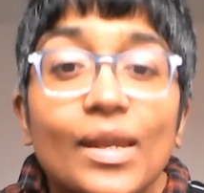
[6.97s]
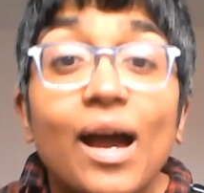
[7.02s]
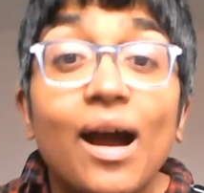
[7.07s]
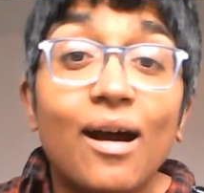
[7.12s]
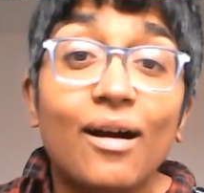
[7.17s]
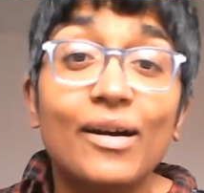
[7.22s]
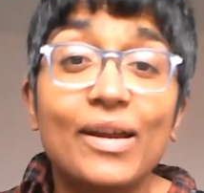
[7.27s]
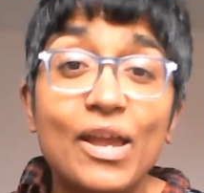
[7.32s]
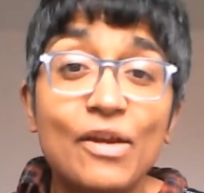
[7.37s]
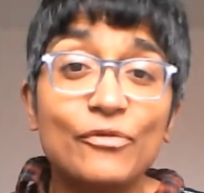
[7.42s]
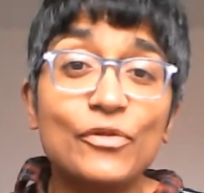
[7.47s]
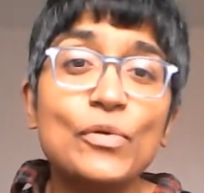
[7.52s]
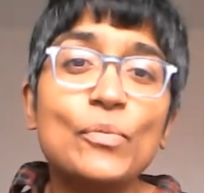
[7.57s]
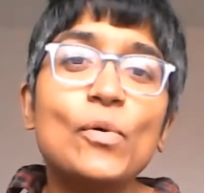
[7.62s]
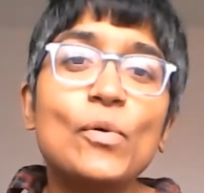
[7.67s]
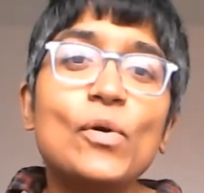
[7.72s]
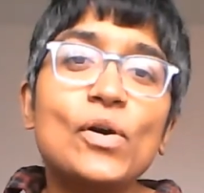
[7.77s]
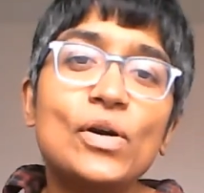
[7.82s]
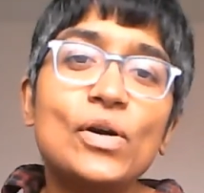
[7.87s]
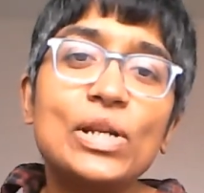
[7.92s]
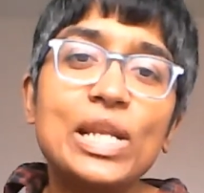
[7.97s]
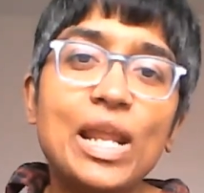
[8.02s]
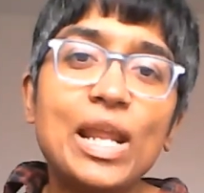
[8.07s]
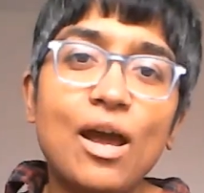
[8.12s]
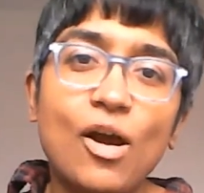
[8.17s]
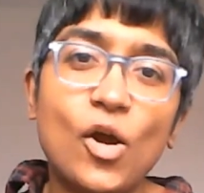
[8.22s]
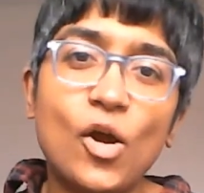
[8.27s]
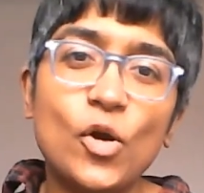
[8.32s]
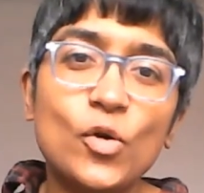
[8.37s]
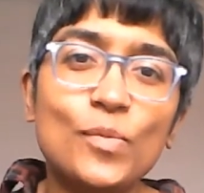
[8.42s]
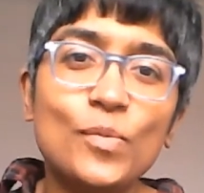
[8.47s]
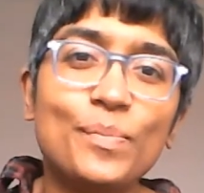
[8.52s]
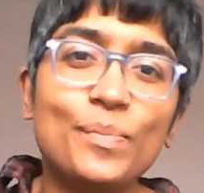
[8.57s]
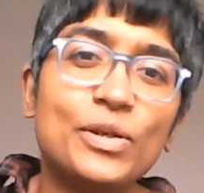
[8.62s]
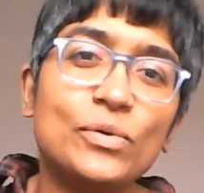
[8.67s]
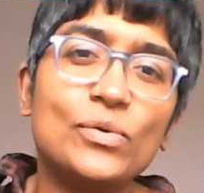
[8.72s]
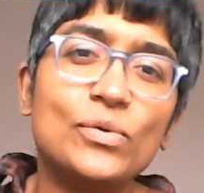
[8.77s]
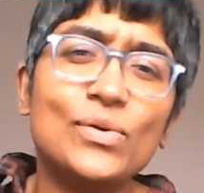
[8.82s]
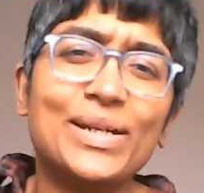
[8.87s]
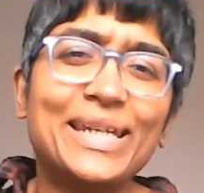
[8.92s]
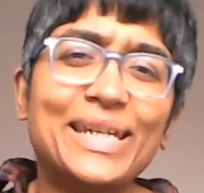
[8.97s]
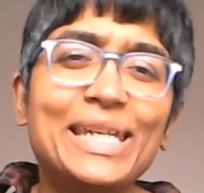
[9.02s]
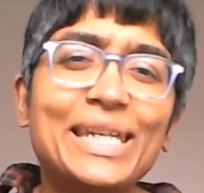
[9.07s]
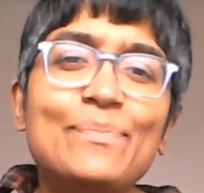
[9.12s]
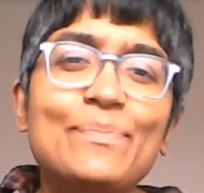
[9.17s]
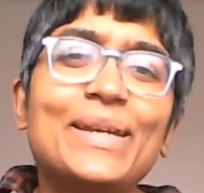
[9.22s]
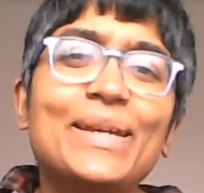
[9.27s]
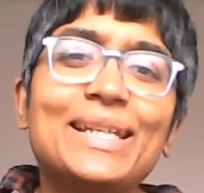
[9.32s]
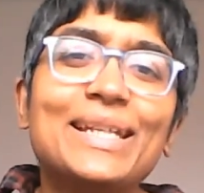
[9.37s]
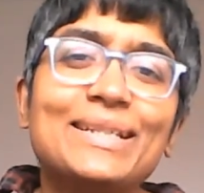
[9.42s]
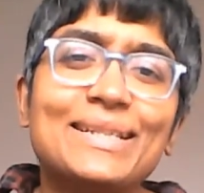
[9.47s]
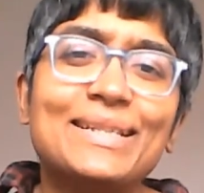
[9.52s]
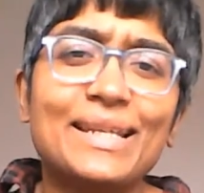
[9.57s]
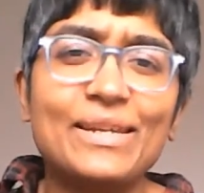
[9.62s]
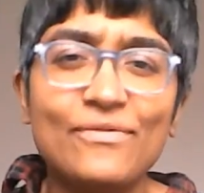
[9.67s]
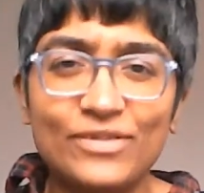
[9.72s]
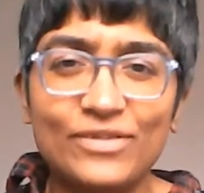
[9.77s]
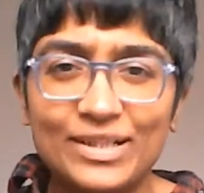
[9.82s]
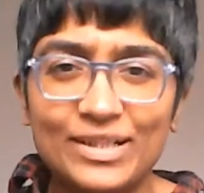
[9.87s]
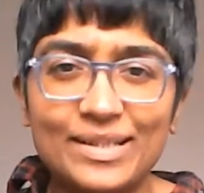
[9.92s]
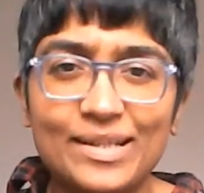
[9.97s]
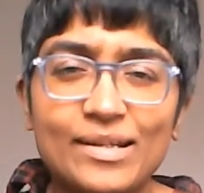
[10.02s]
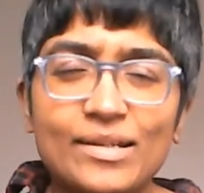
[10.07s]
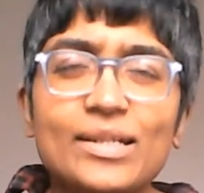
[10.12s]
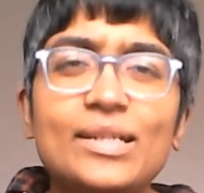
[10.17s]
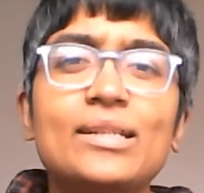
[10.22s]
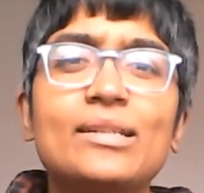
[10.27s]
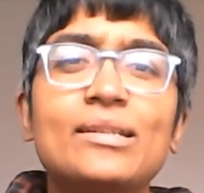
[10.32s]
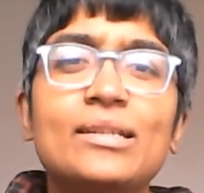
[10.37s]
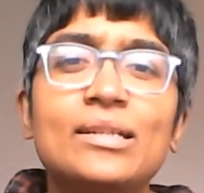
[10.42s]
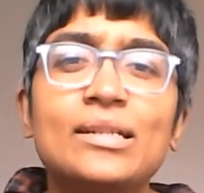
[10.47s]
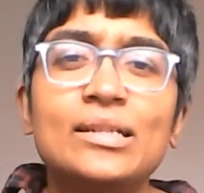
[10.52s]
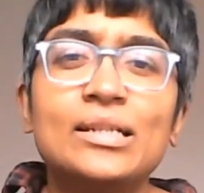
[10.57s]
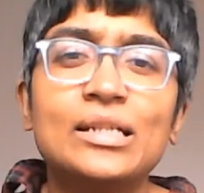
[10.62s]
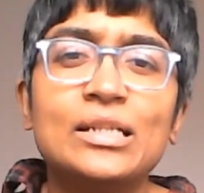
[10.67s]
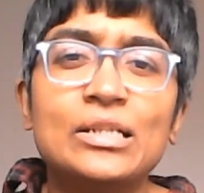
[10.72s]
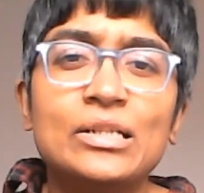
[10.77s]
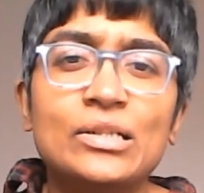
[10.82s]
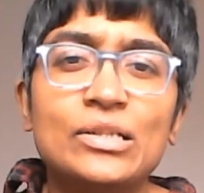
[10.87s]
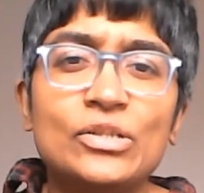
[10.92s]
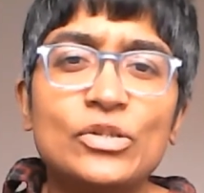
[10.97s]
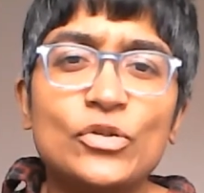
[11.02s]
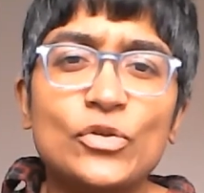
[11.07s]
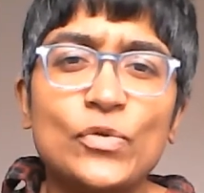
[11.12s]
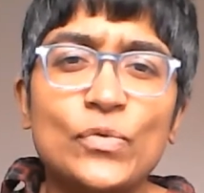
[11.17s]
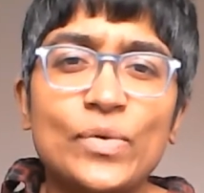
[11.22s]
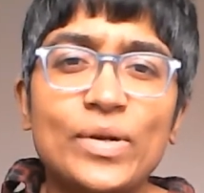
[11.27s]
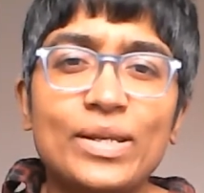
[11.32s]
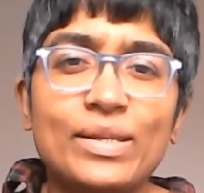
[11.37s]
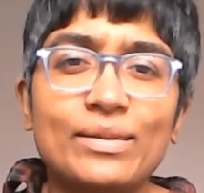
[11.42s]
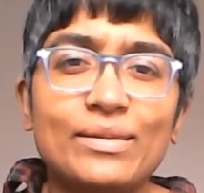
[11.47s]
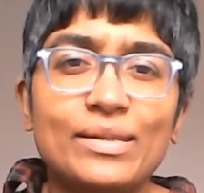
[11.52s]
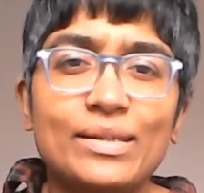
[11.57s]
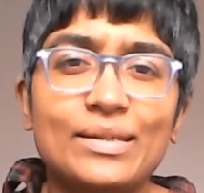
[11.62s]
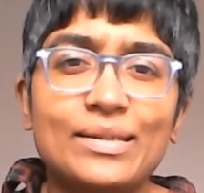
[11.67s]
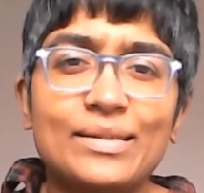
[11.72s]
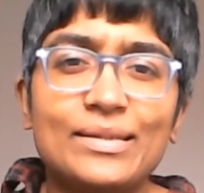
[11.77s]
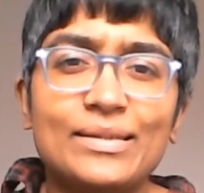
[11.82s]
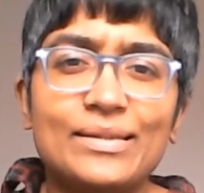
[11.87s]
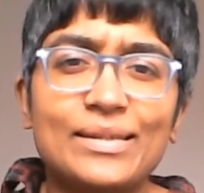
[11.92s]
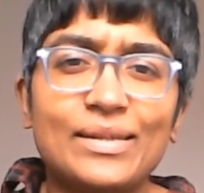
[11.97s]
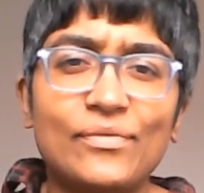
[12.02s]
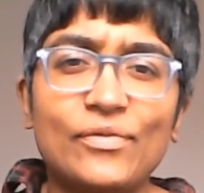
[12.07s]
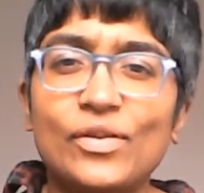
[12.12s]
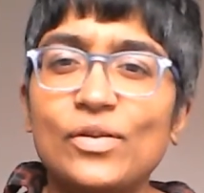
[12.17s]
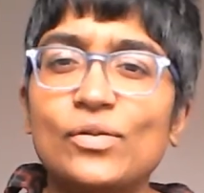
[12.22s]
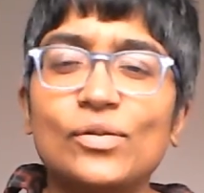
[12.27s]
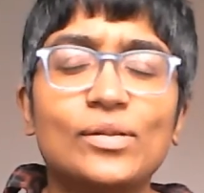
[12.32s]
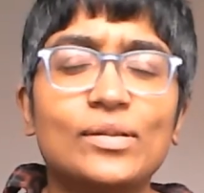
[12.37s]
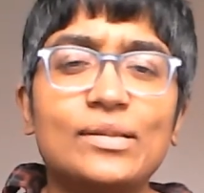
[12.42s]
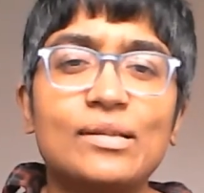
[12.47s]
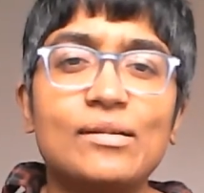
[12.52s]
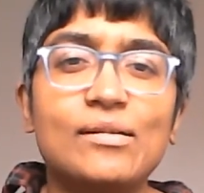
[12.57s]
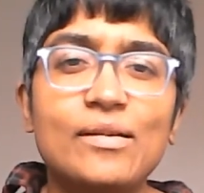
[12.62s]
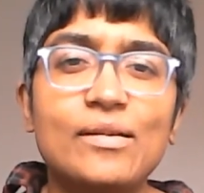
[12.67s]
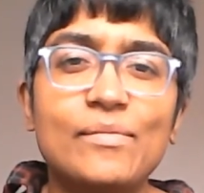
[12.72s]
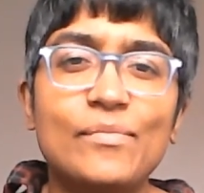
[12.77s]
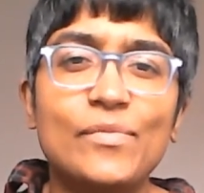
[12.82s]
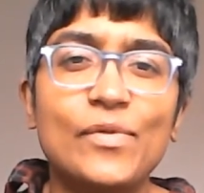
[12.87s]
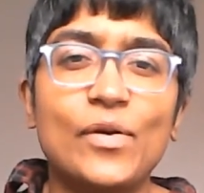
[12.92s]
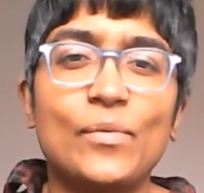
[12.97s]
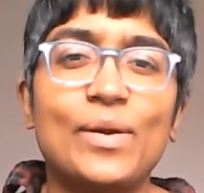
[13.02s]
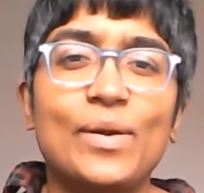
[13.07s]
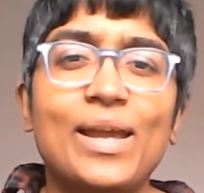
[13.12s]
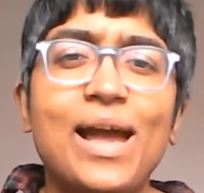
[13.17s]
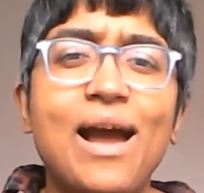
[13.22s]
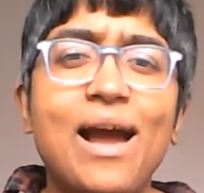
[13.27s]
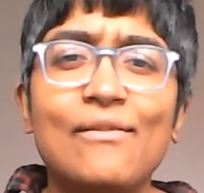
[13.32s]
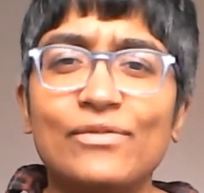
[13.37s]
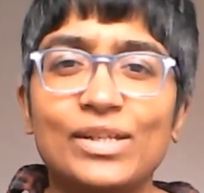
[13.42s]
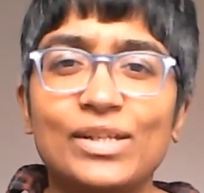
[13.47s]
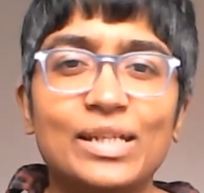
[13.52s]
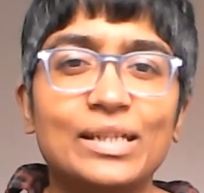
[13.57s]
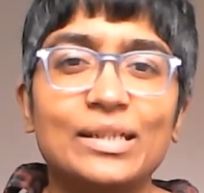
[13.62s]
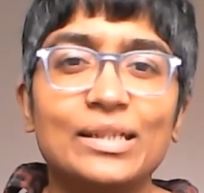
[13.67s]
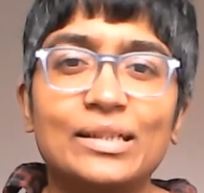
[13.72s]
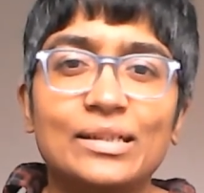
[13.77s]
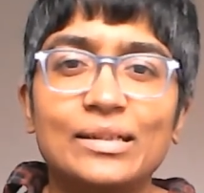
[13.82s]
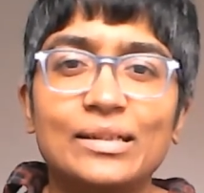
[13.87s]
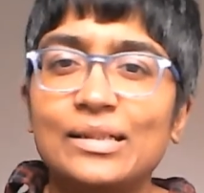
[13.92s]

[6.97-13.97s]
Hi everyone, hope you're keeping safe and sane during this difficult time that we're having